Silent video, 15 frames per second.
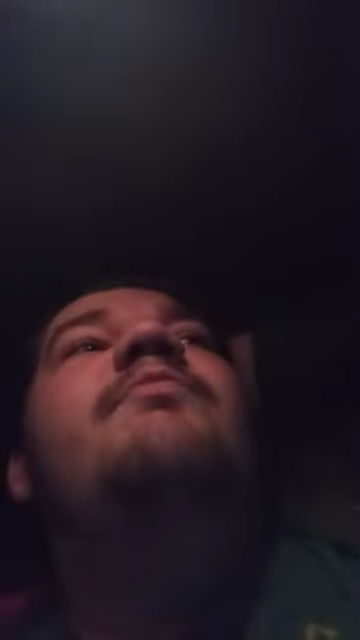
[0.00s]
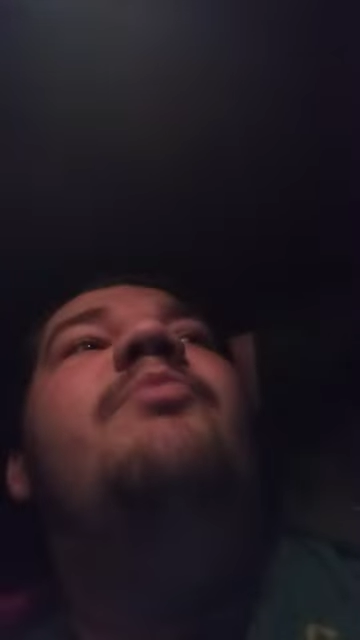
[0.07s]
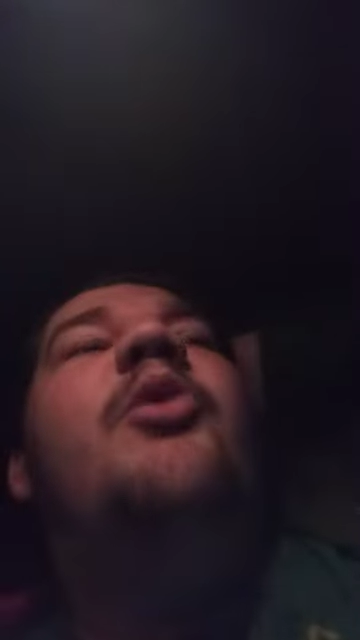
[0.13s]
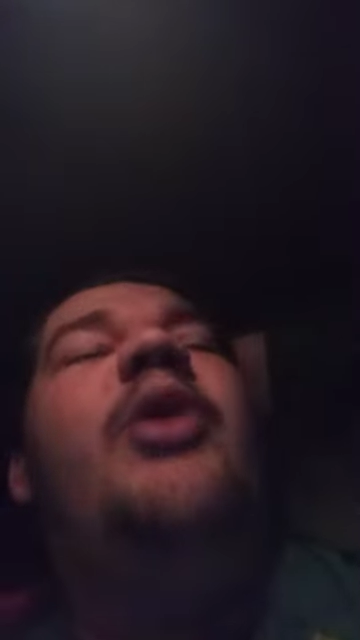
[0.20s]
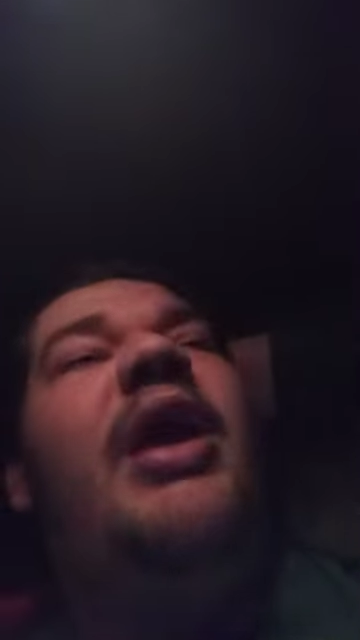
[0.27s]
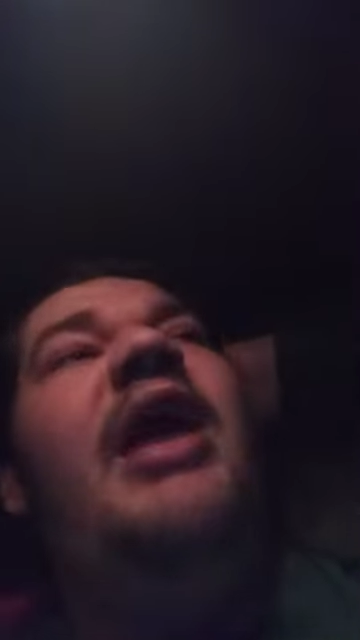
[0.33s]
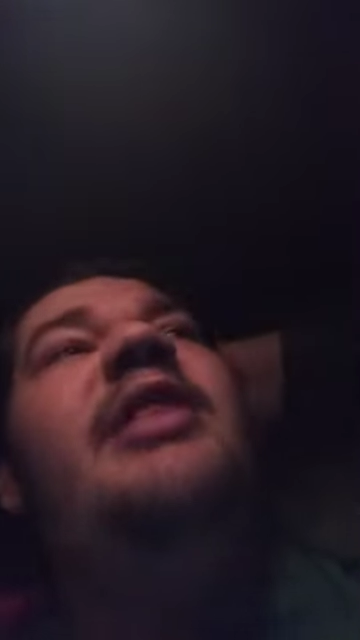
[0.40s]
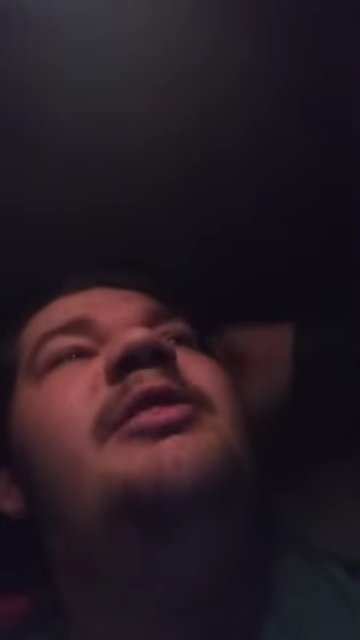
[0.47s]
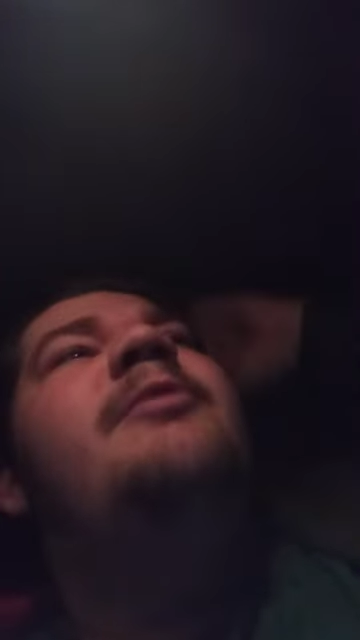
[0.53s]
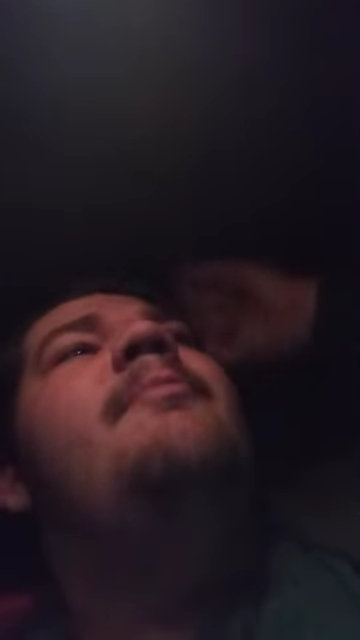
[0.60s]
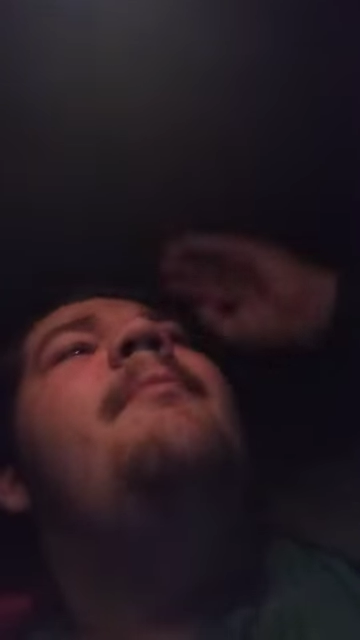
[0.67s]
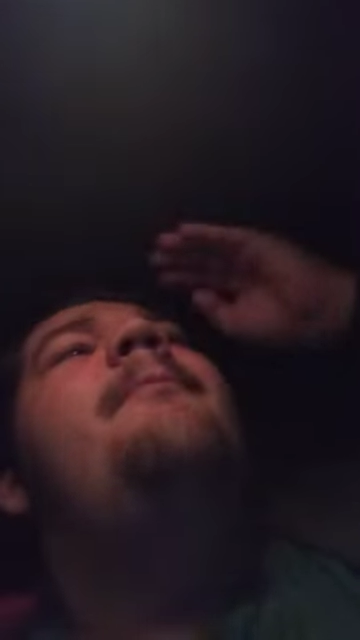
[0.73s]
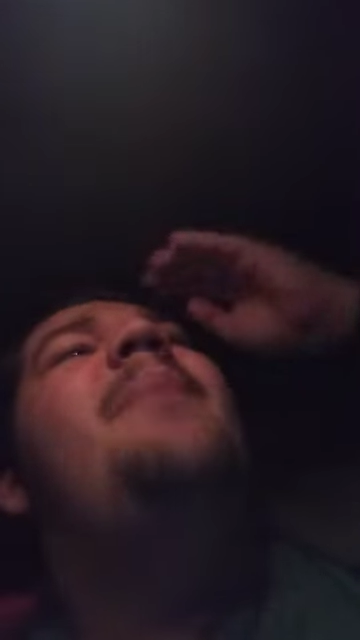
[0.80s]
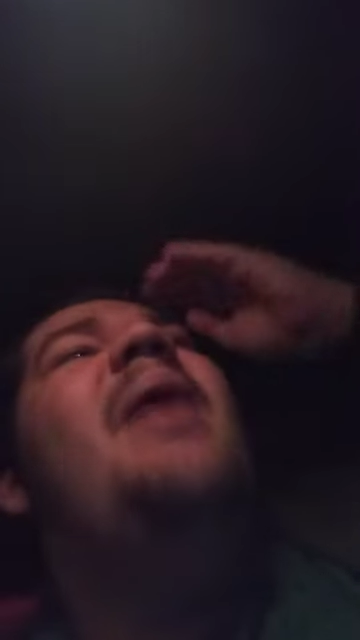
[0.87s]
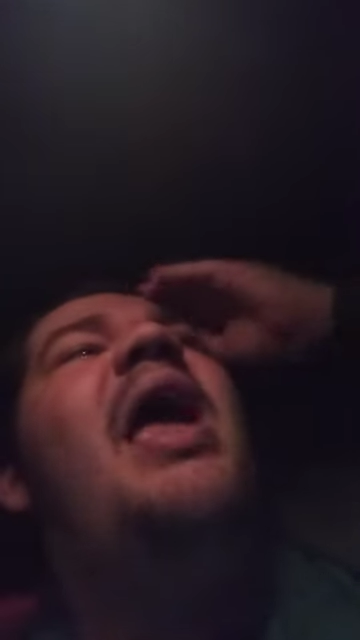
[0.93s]
Britt
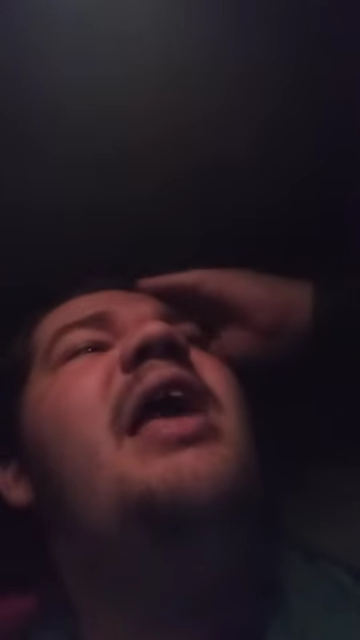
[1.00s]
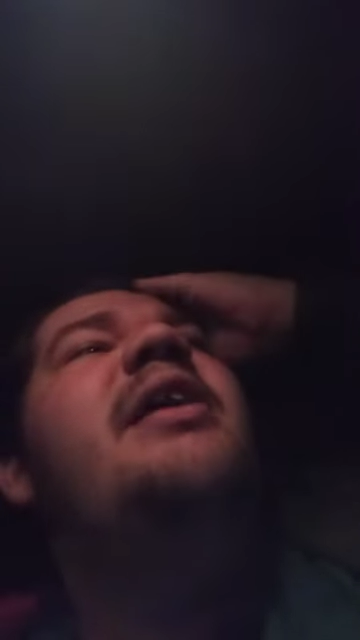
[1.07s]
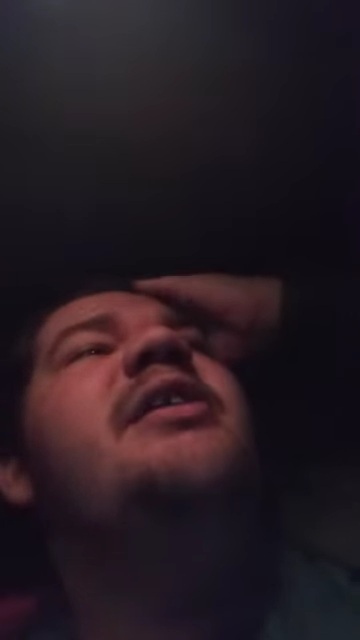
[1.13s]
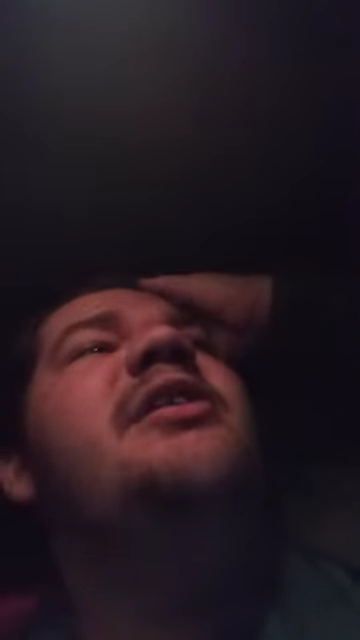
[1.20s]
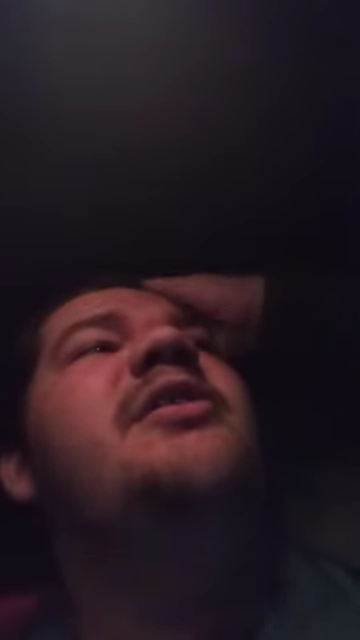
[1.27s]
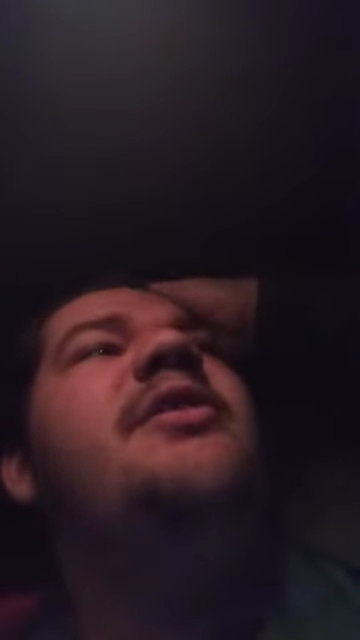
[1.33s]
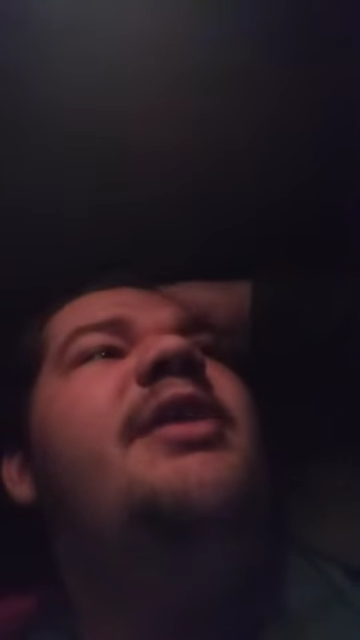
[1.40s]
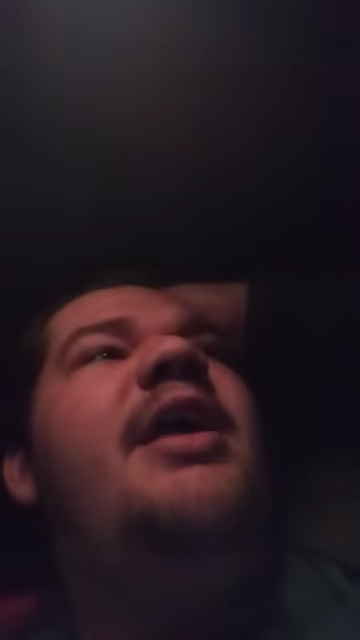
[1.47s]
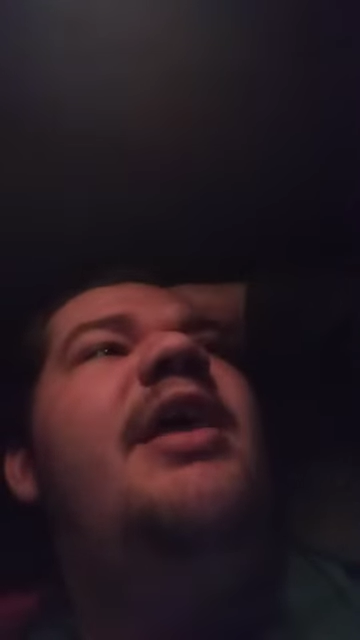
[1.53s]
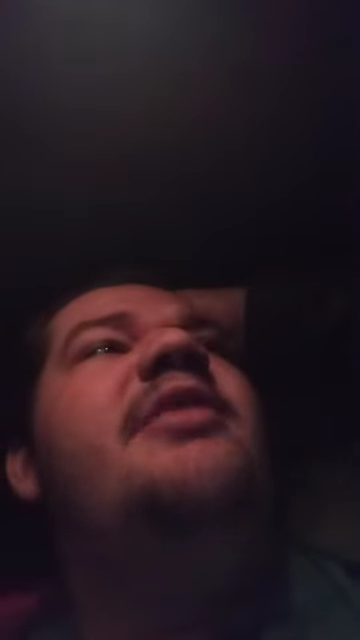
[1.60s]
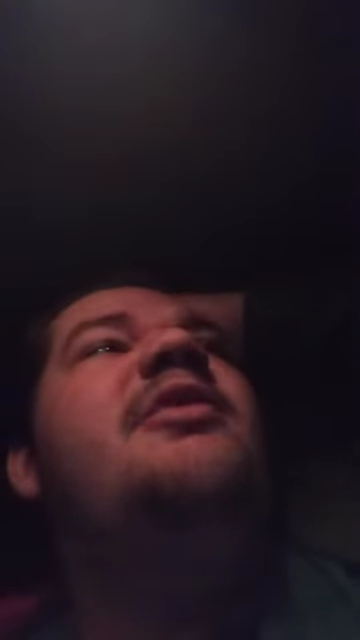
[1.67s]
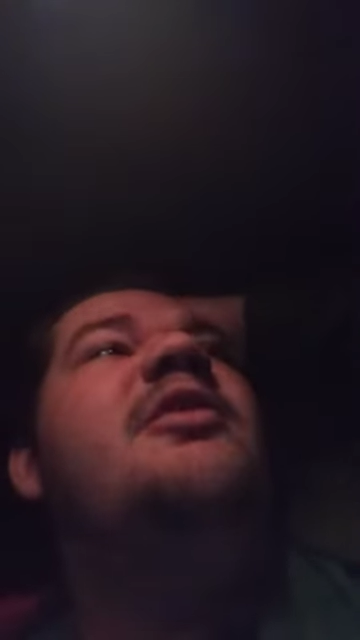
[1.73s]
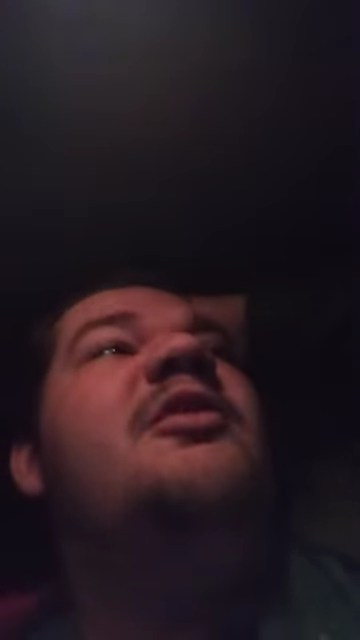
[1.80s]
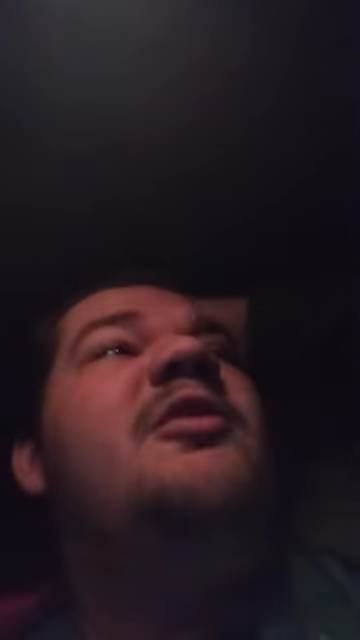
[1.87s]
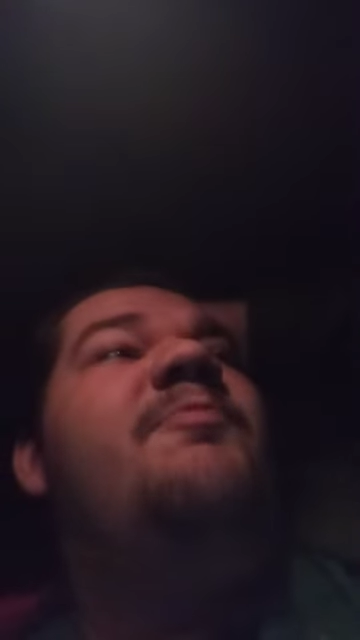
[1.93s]
Baker is
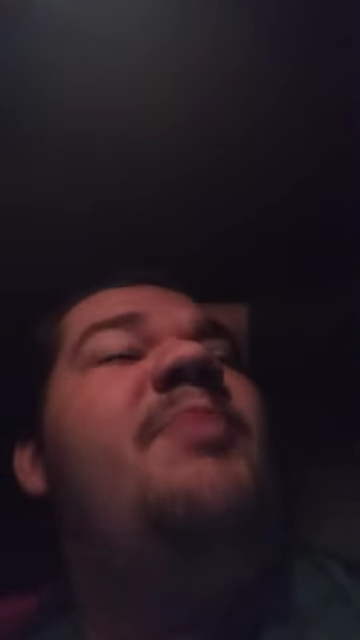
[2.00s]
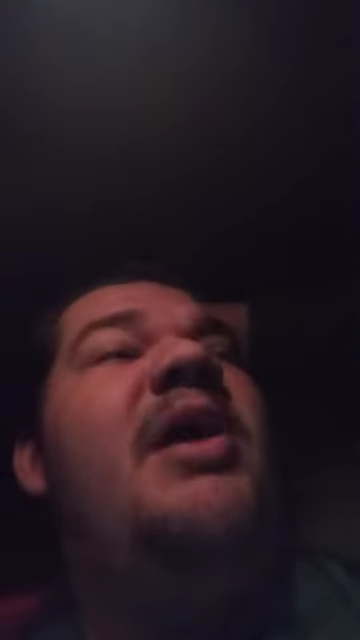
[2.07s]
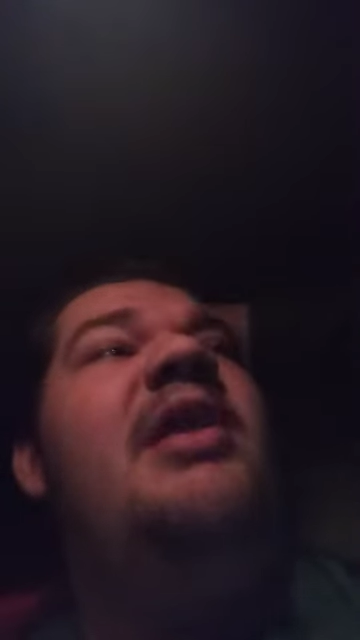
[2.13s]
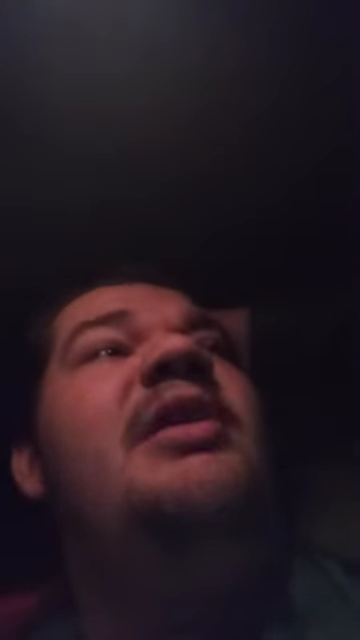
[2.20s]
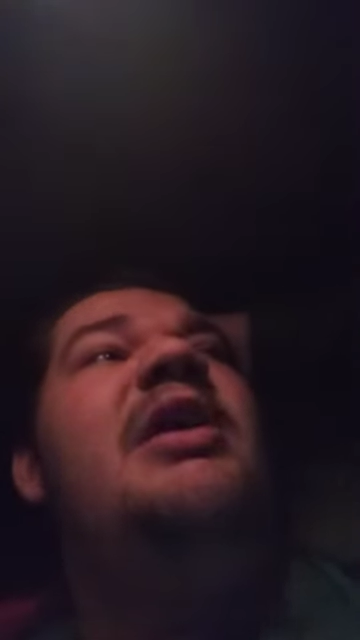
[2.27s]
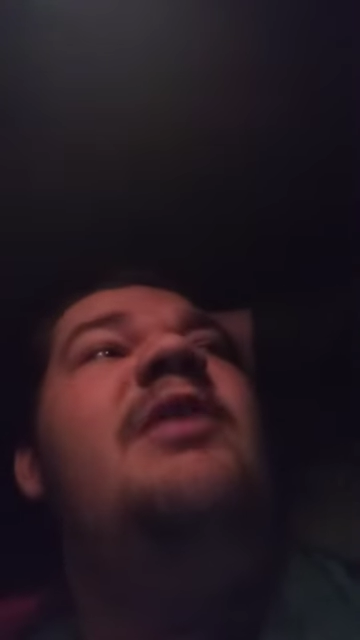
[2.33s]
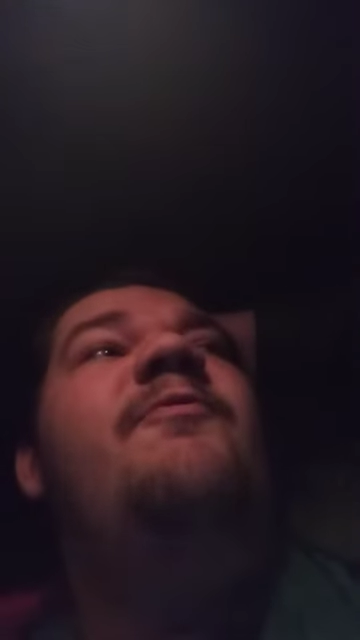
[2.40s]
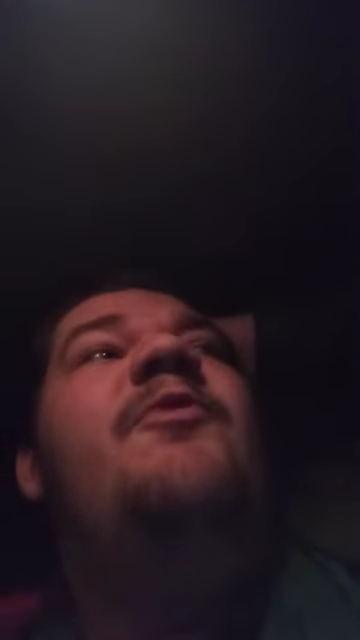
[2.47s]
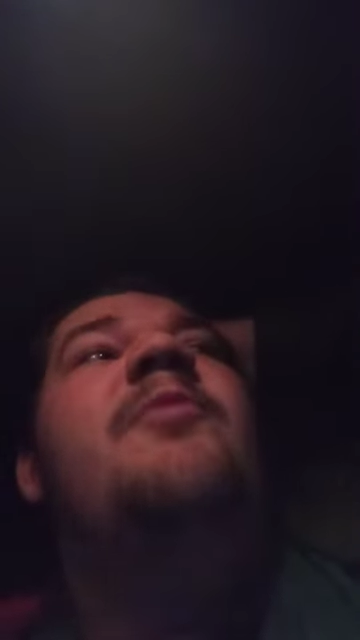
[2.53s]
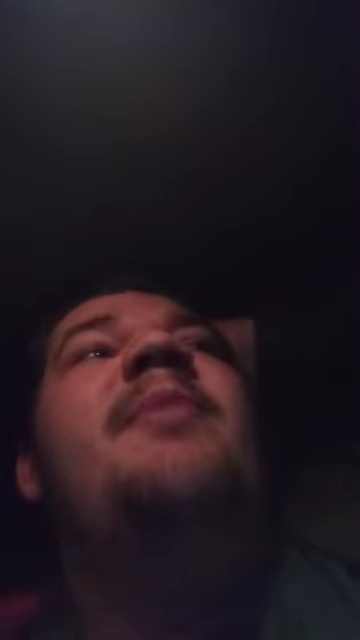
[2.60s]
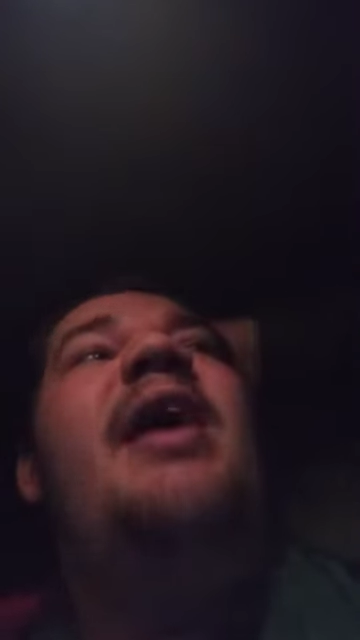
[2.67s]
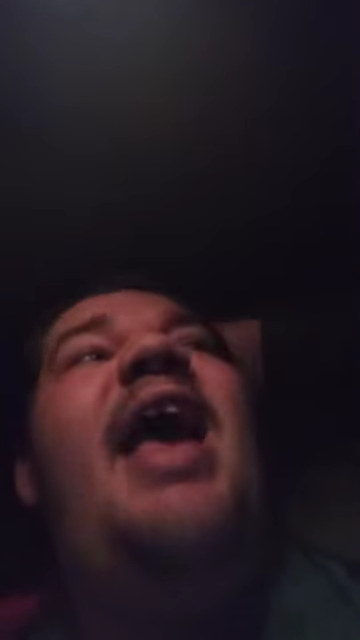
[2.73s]
suspended from